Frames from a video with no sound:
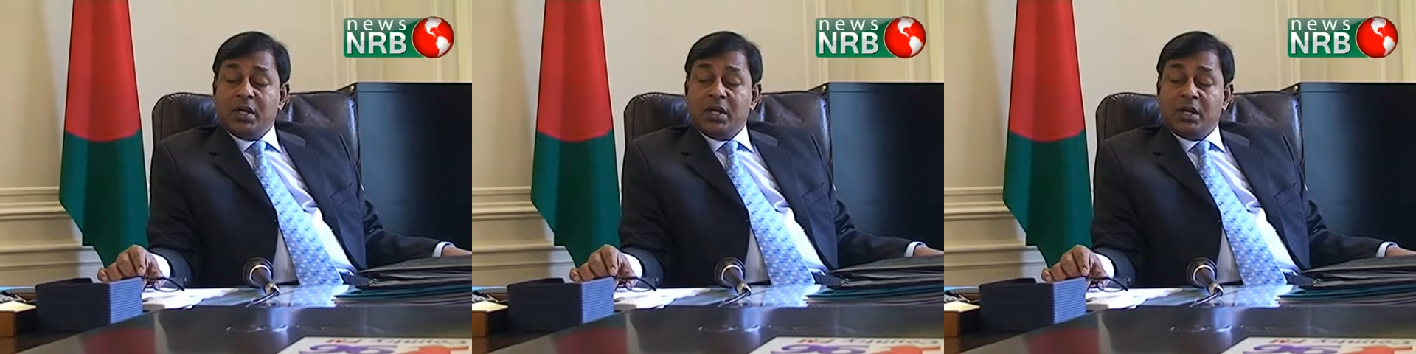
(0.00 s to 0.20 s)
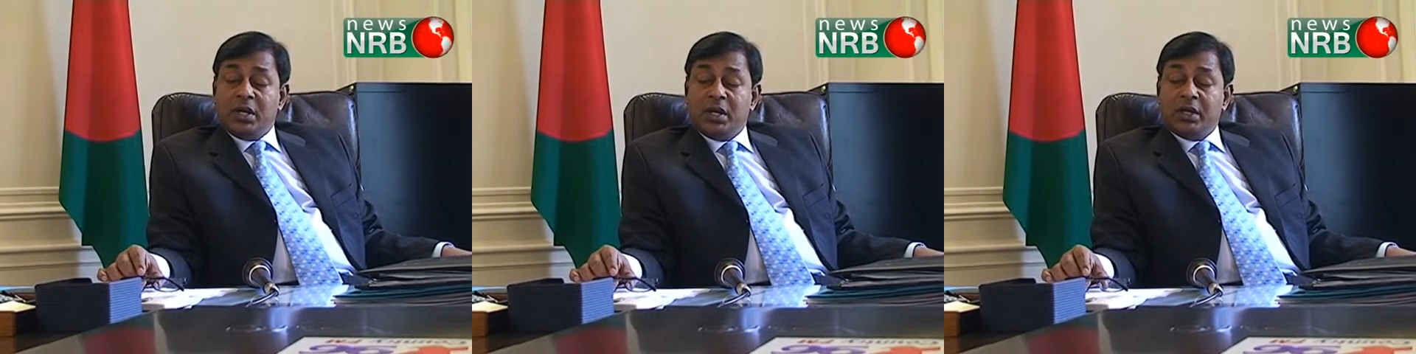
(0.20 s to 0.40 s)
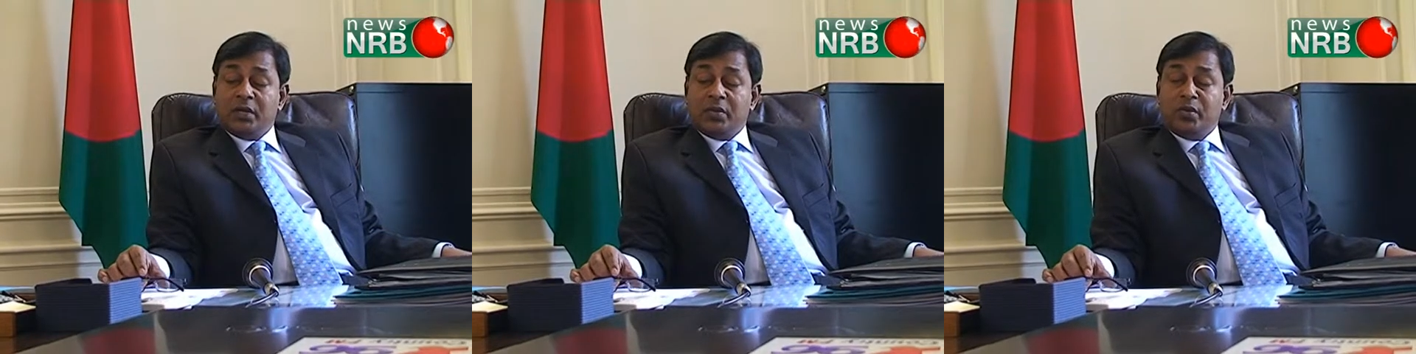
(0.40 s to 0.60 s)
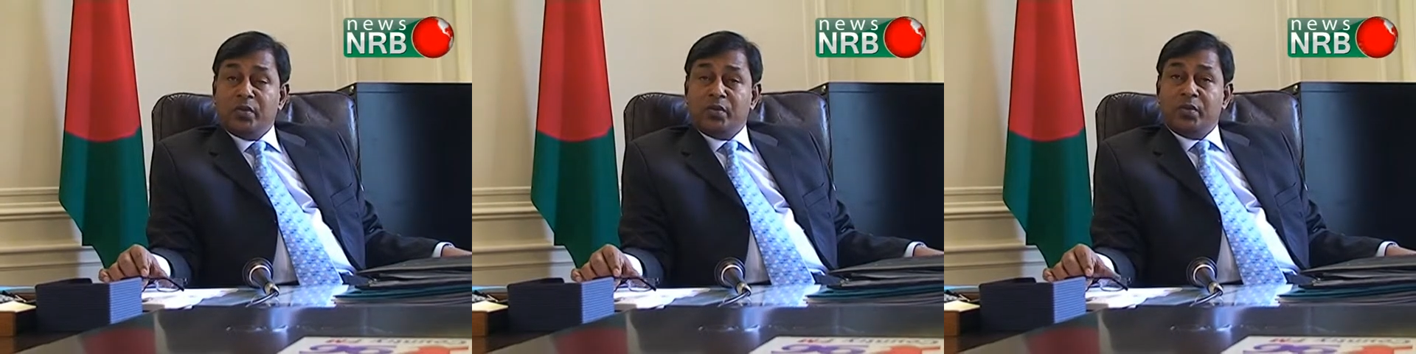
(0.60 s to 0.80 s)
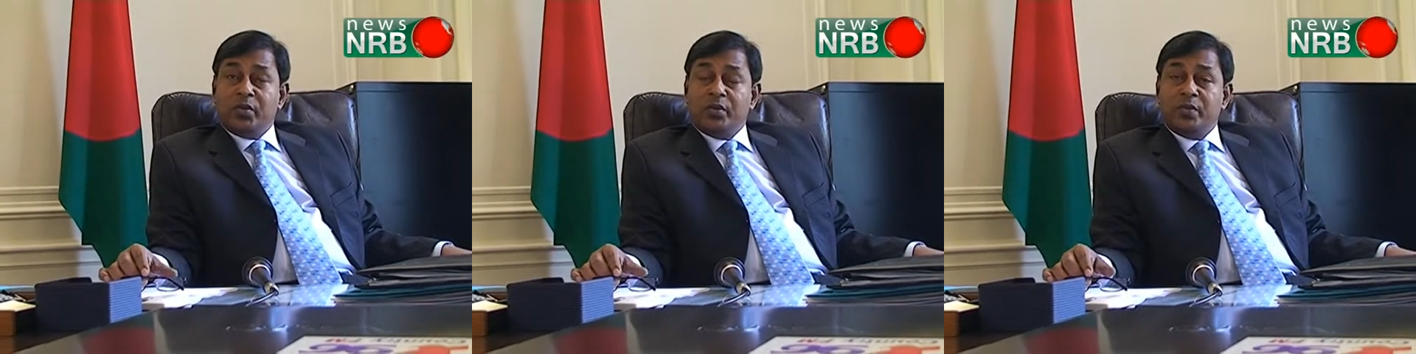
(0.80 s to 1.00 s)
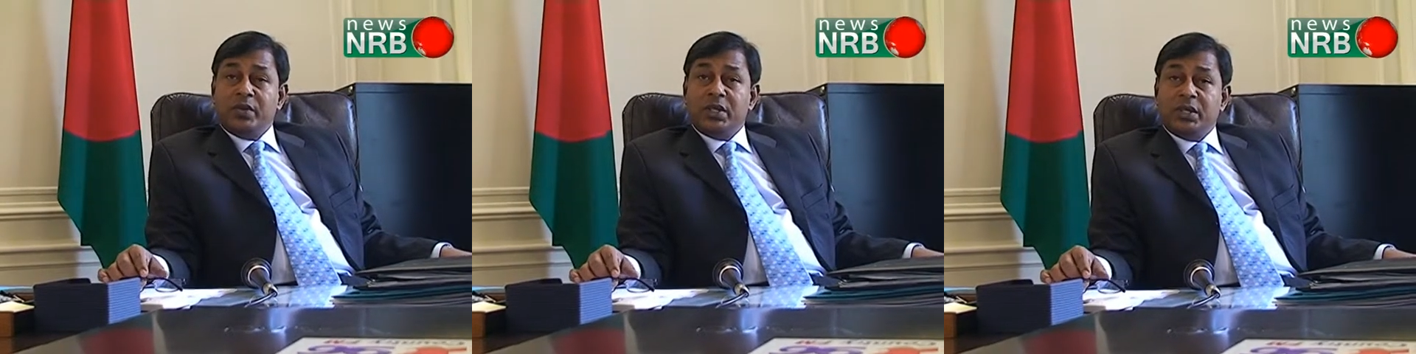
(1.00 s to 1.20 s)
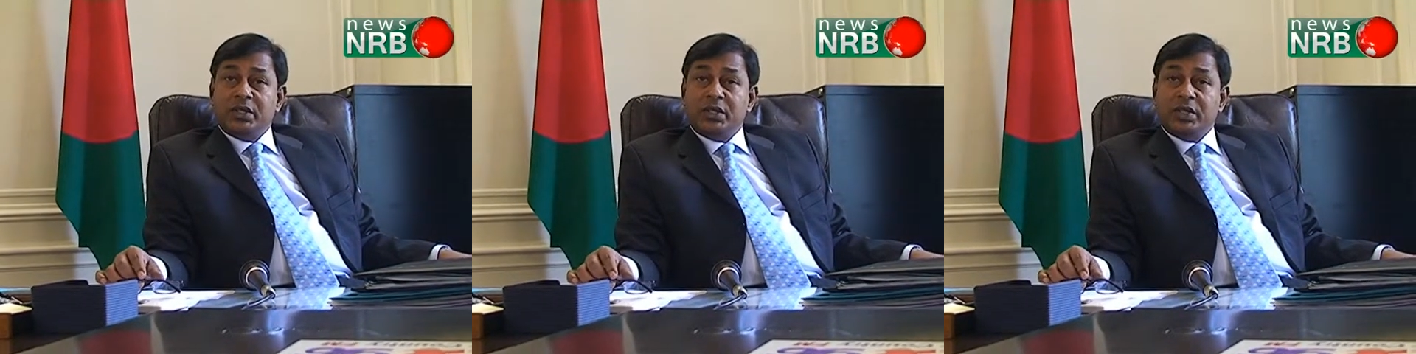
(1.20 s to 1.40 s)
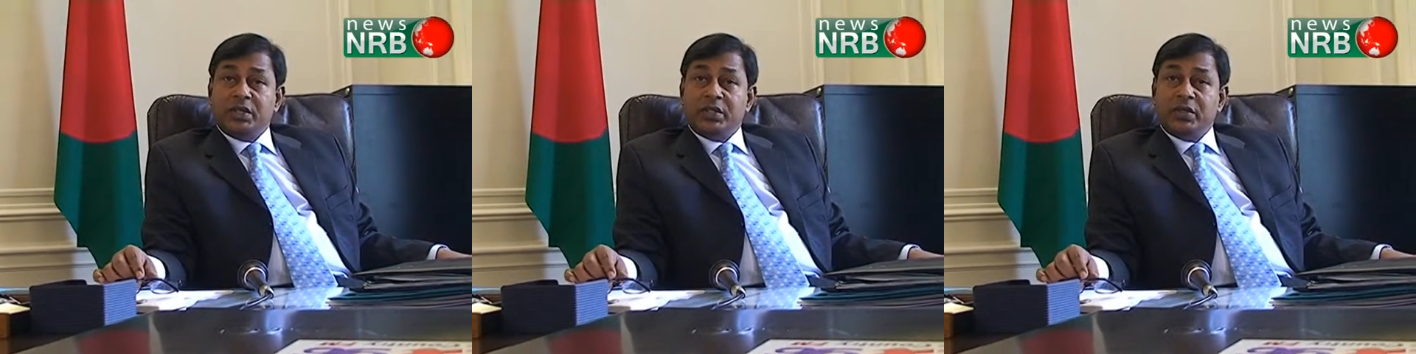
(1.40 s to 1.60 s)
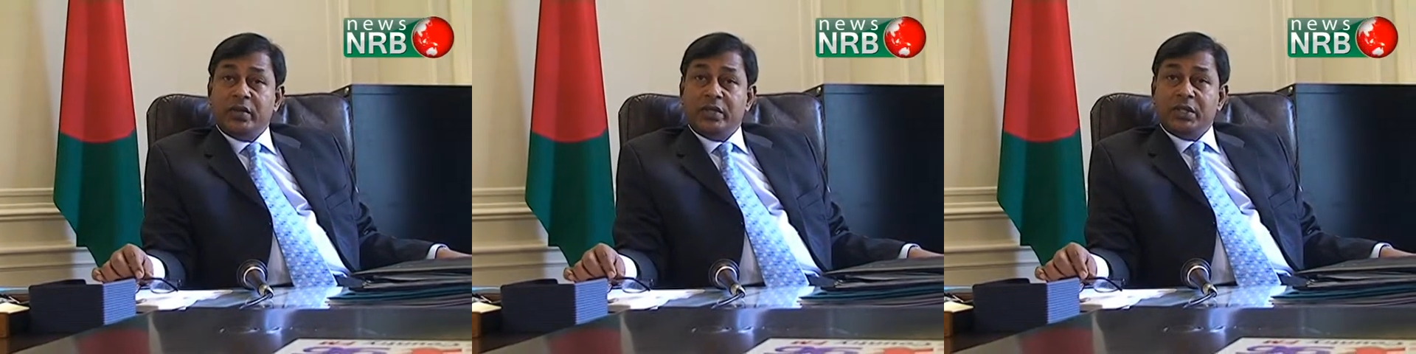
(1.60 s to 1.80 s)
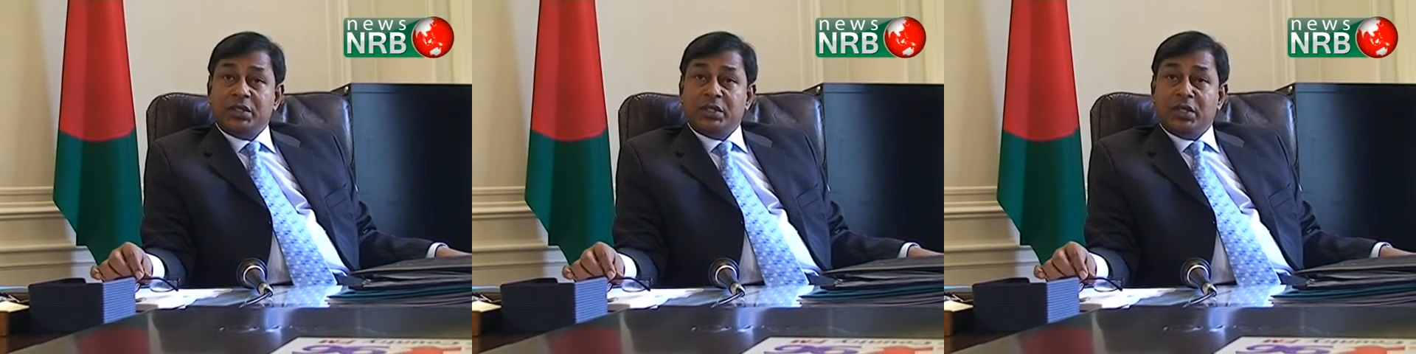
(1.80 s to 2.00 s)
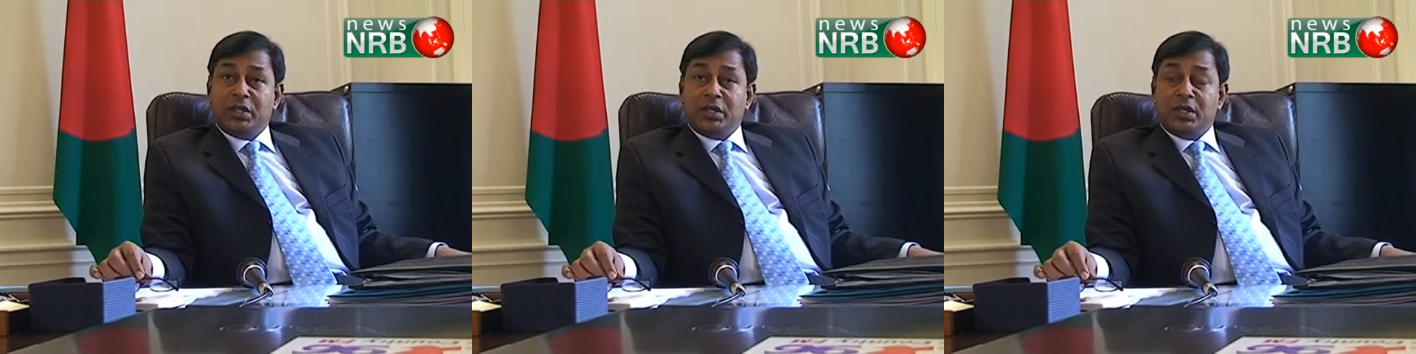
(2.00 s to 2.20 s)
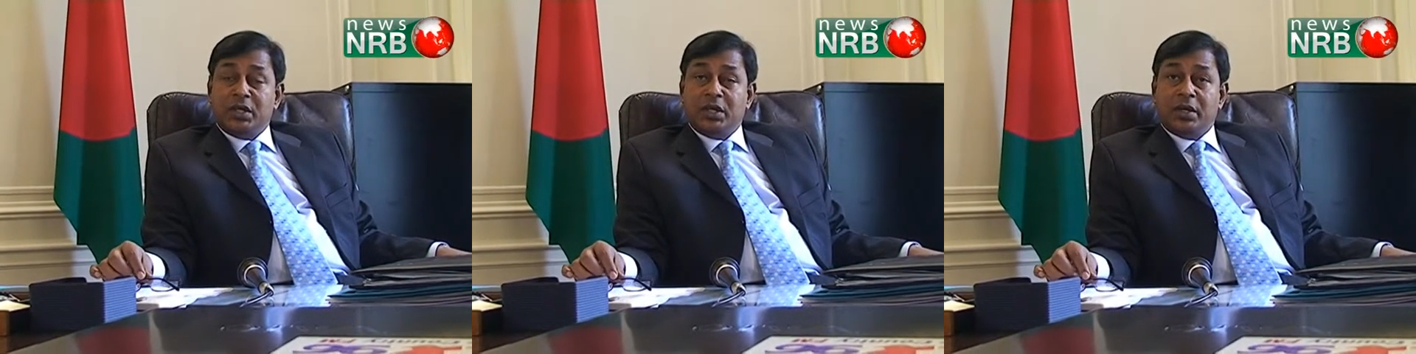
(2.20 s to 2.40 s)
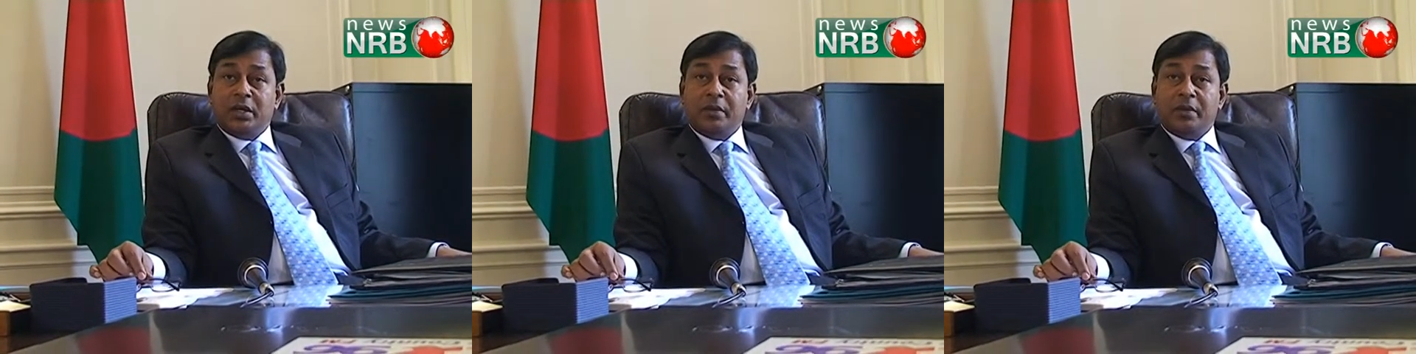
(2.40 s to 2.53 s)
to improve the situation